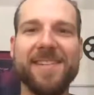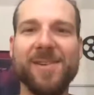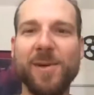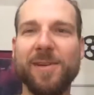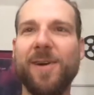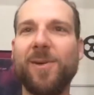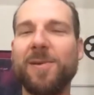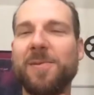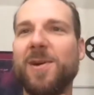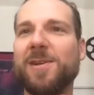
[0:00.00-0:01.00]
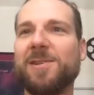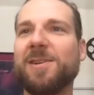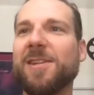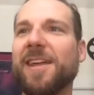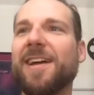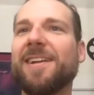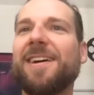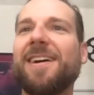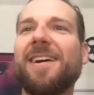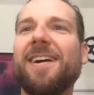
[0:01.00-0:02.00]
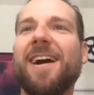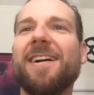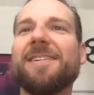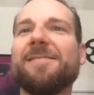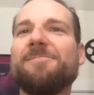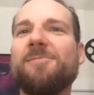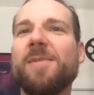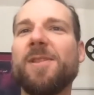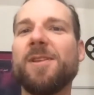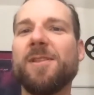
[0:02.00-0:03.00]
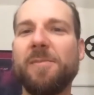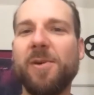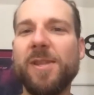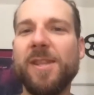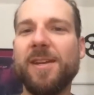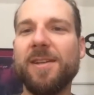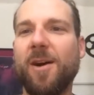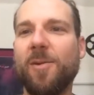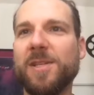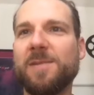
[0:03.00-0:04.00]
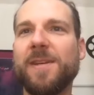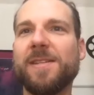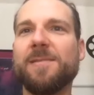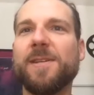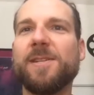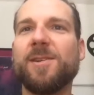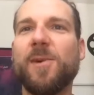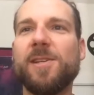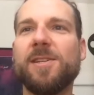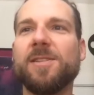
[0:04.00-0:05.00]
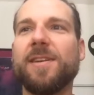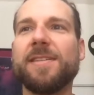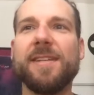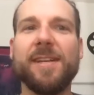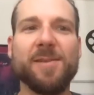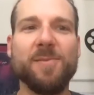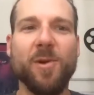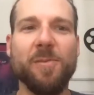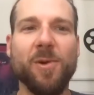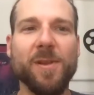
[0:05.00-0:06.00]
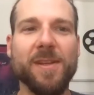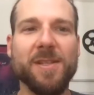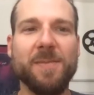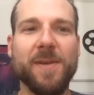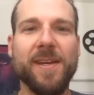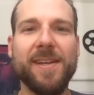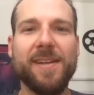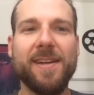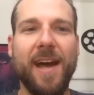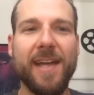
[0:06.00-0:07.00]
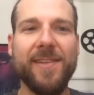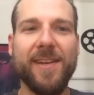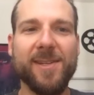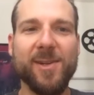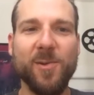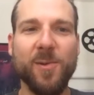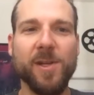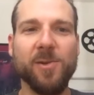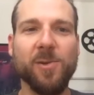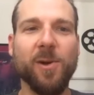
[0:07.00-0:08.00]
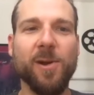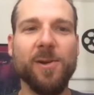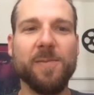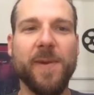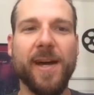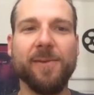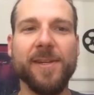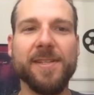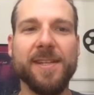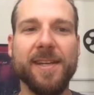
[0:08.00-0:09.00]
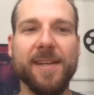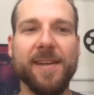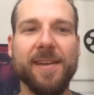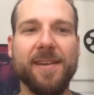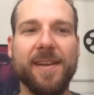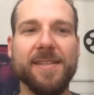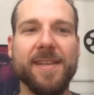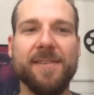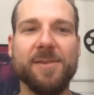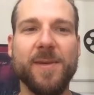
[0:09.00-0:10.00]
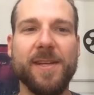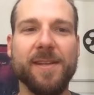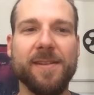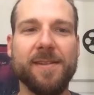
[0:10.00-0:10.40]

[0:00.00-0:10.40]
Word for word: a quick follow up question on that. Um, the, the bullet that always speaks to me so much is listening is more important than speaking. I'd like to know what you learned by listening instead of speaking.